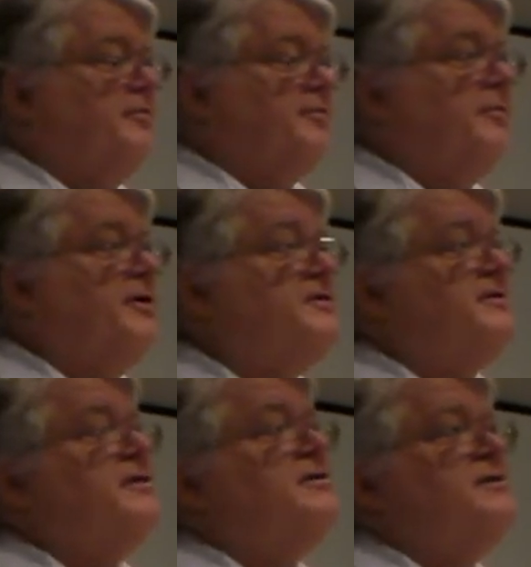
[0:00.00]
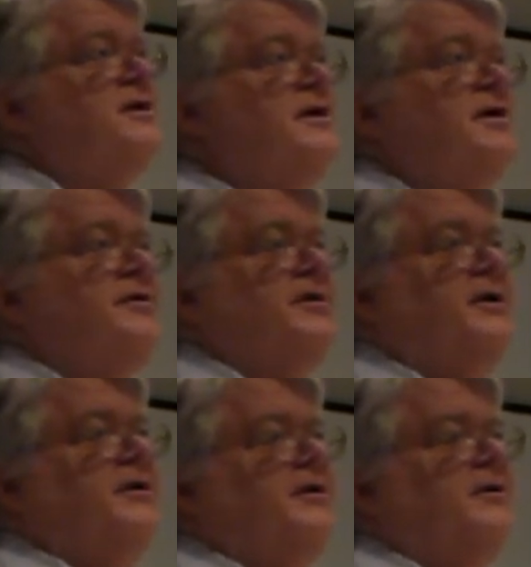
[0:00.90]
For instance,
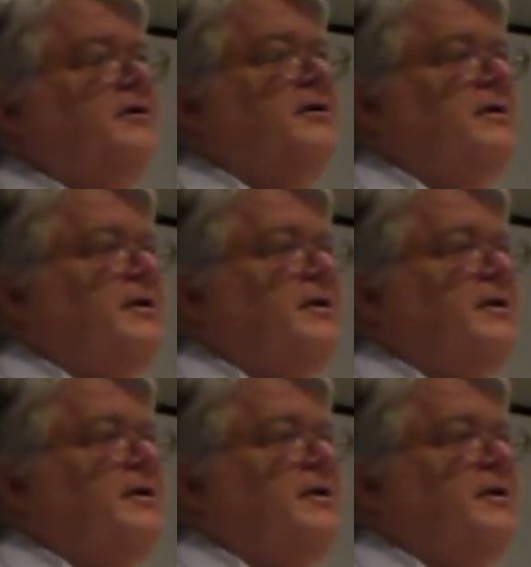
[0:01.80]
the